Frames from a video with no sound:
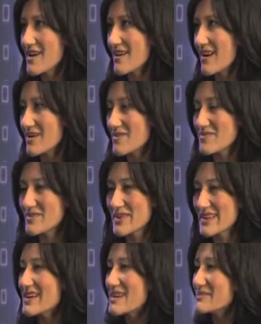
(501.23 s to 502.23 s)
um,
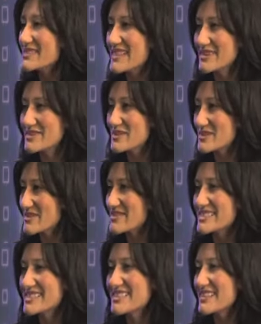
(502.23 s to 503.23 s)
when it comes down to it,
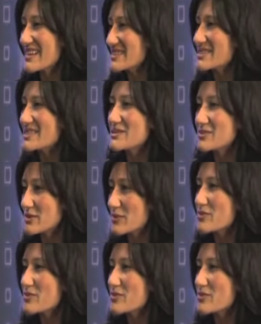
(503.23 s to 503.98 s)
physiologically we'll,